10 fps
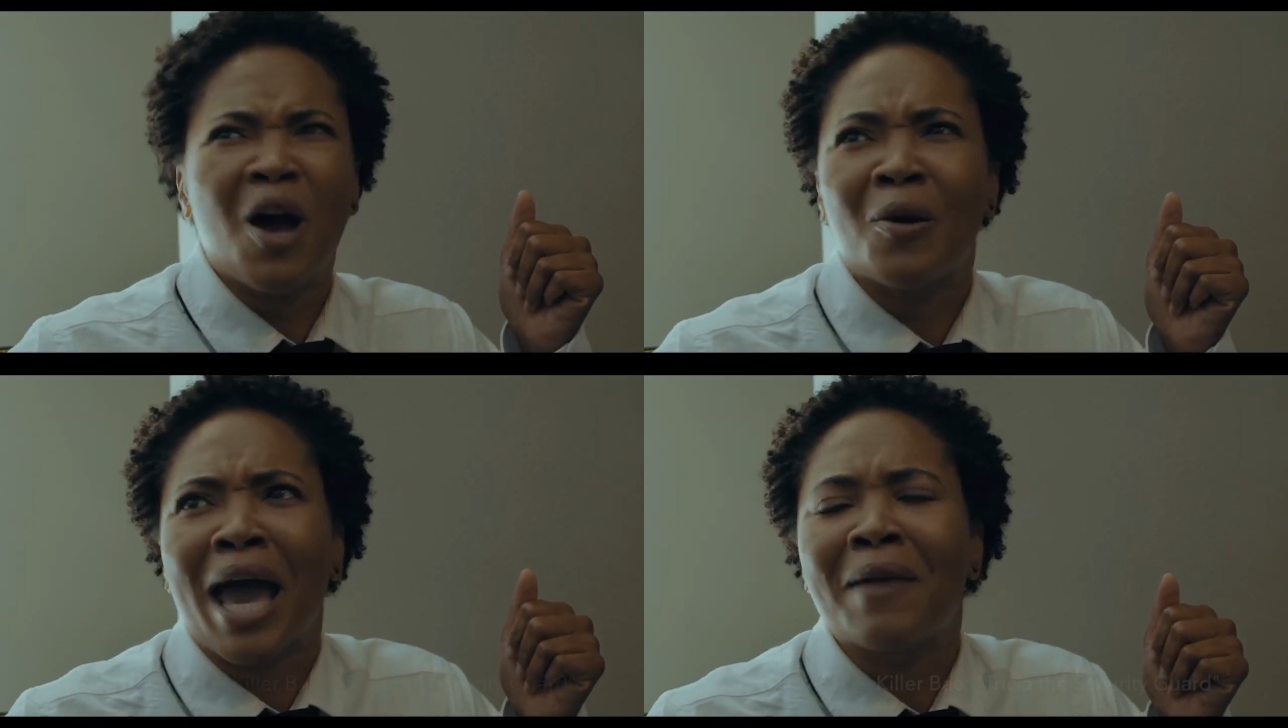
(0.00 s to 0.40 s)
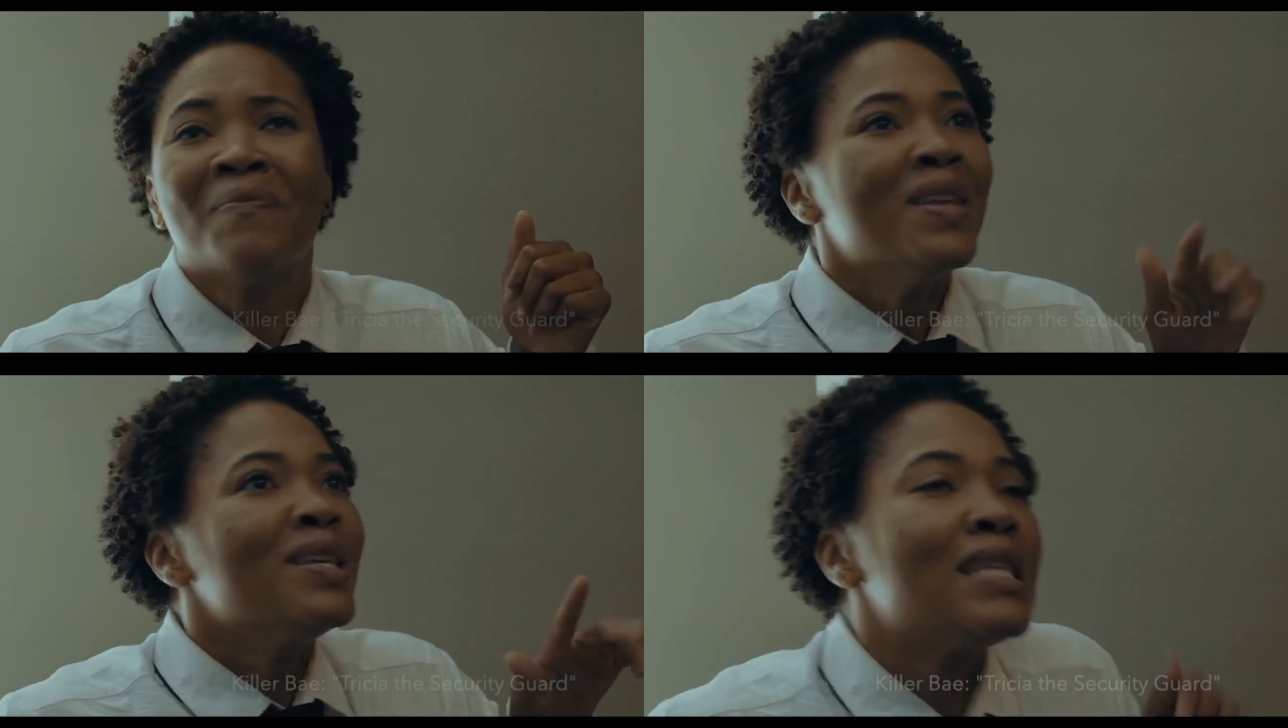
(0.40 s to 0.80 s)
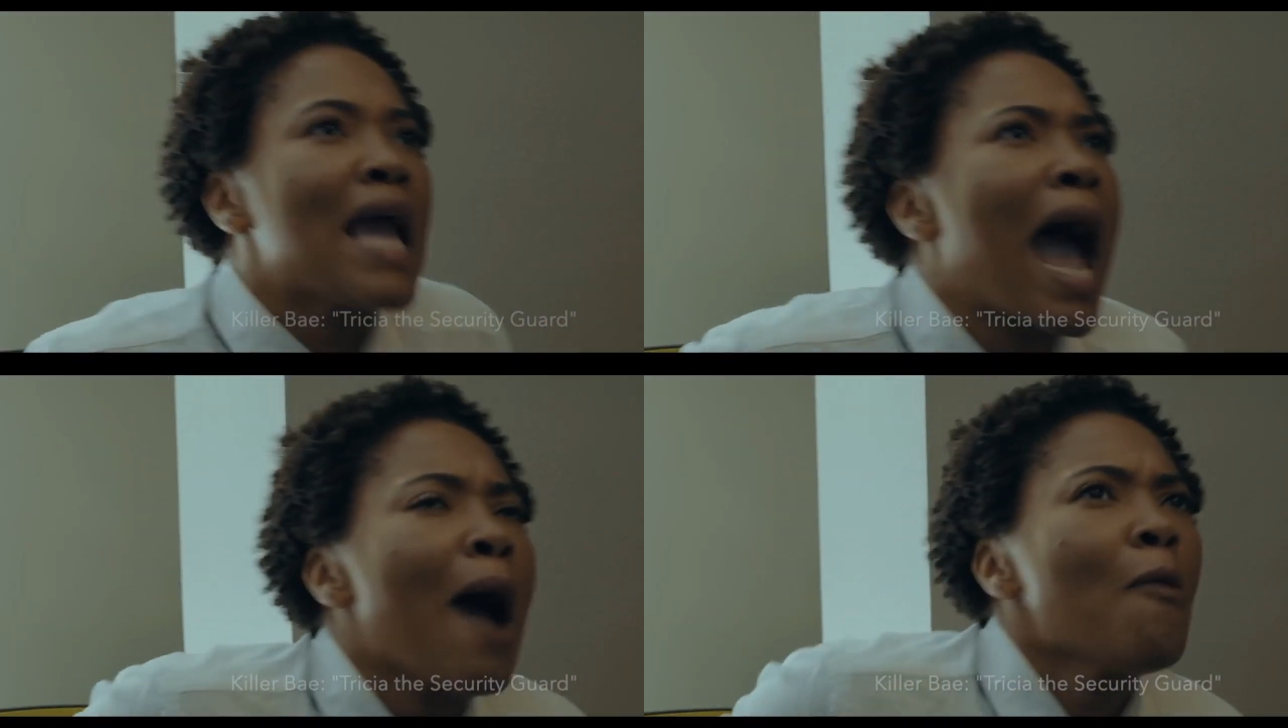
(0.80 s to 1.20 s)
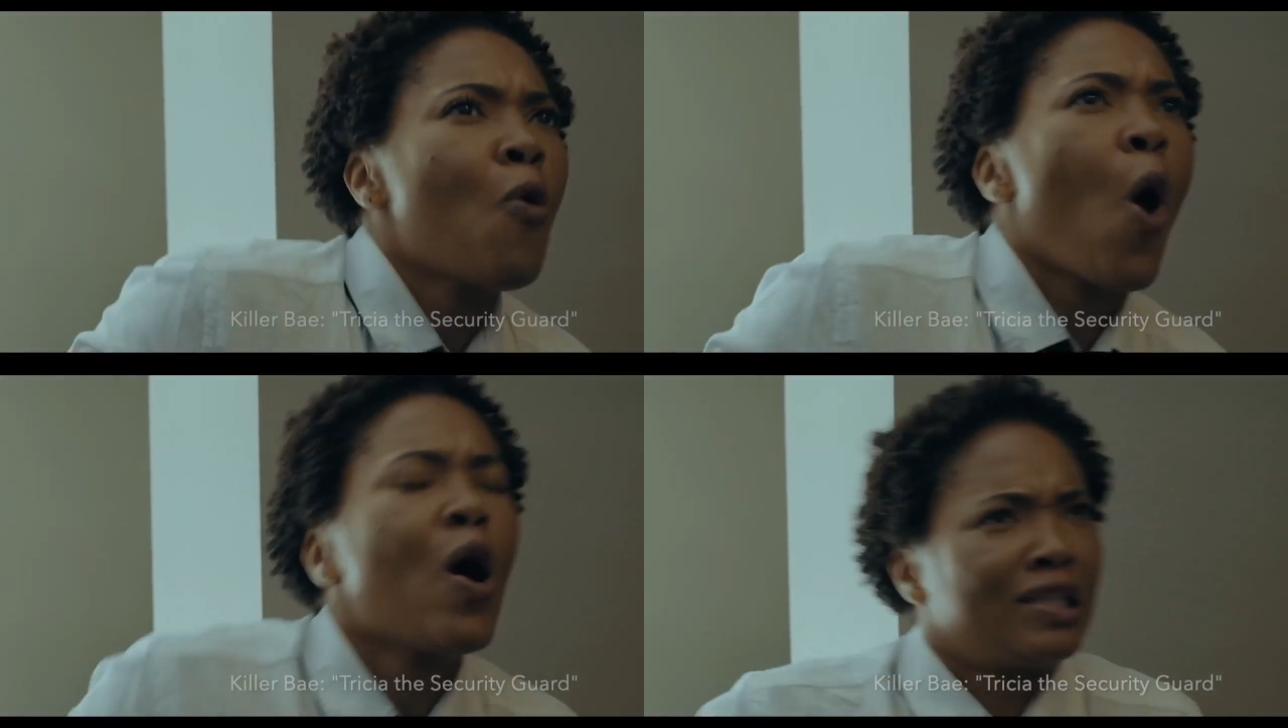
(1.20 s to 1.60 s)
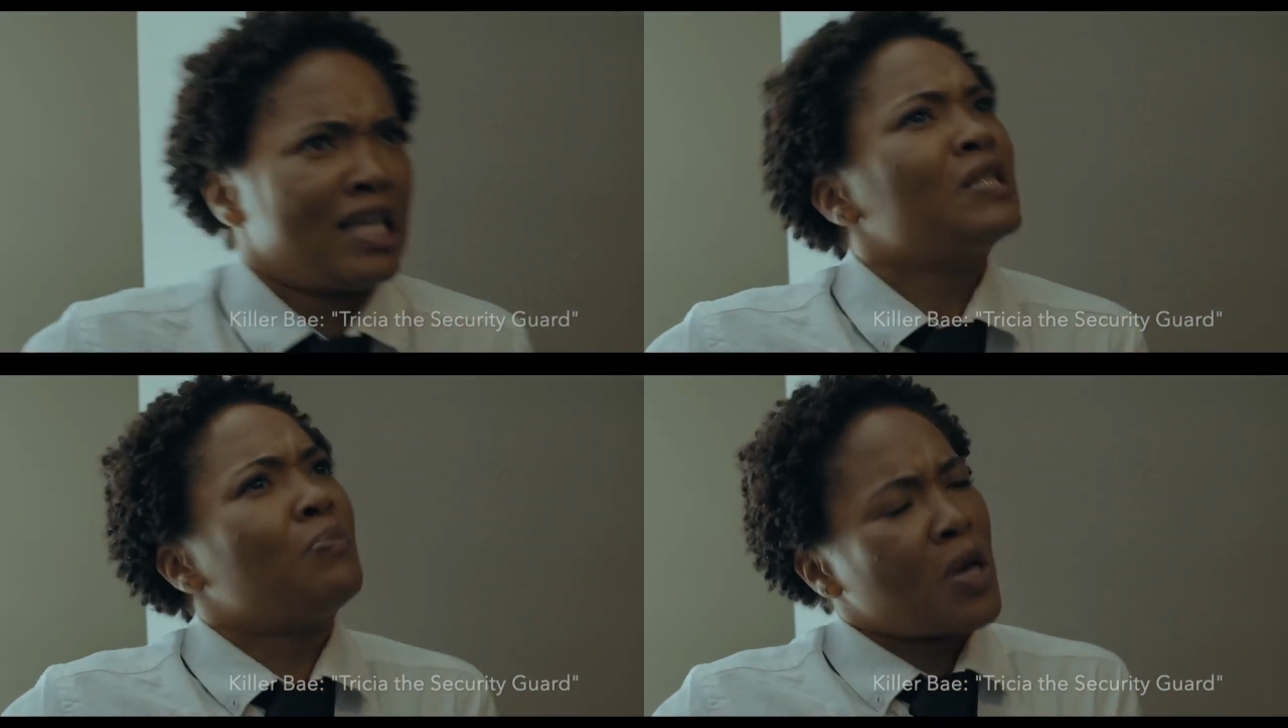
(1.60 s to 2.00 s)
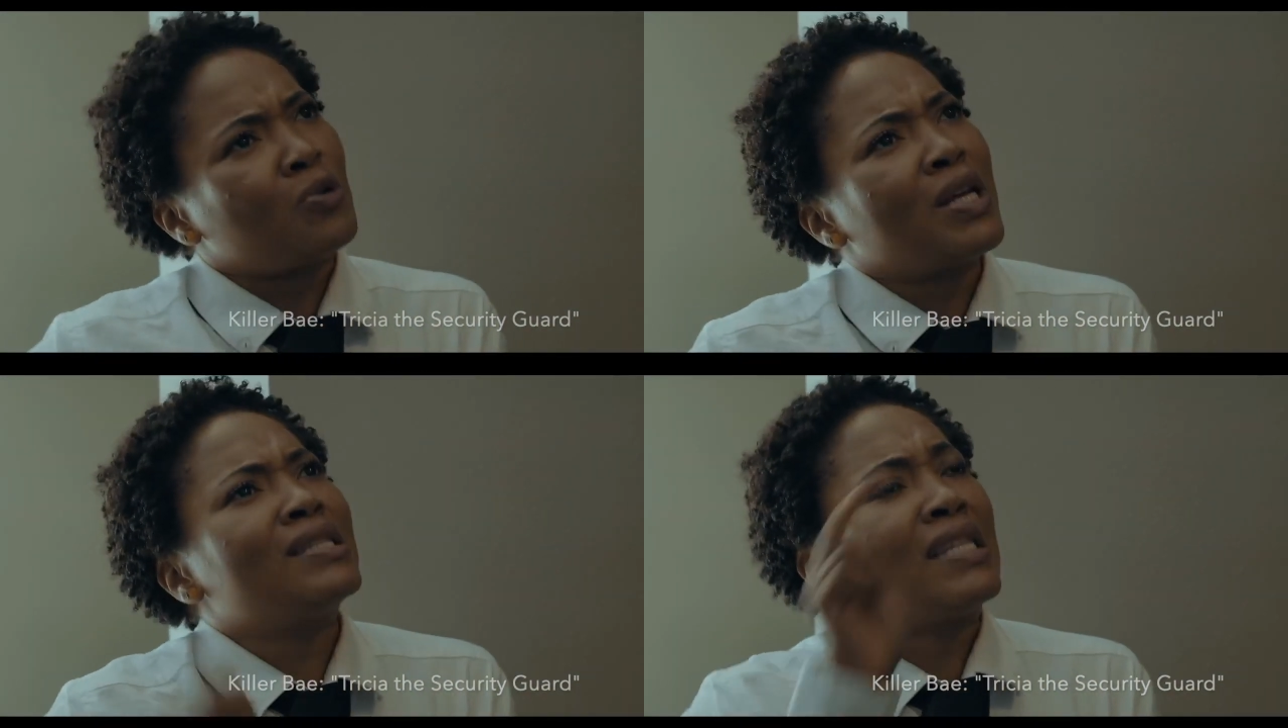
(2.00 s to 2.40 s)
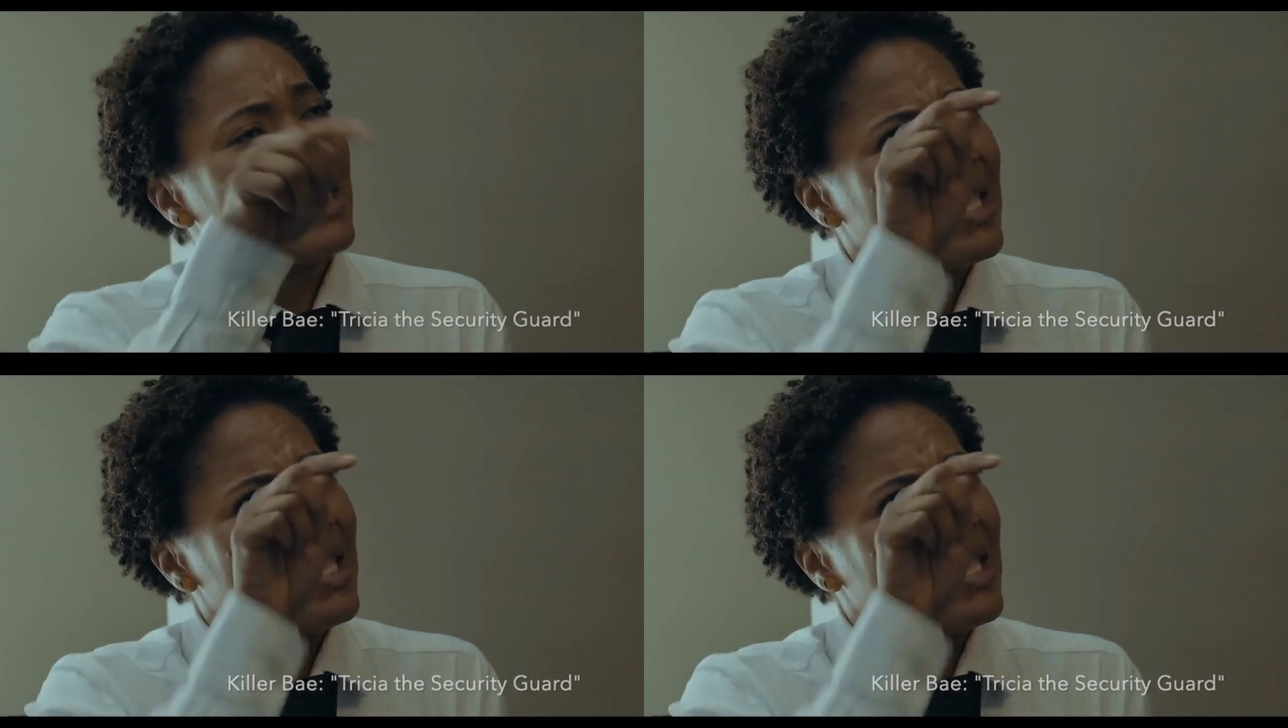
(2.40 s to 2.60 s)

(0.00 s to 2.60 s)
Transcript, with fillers: Okay, see I walk these buildings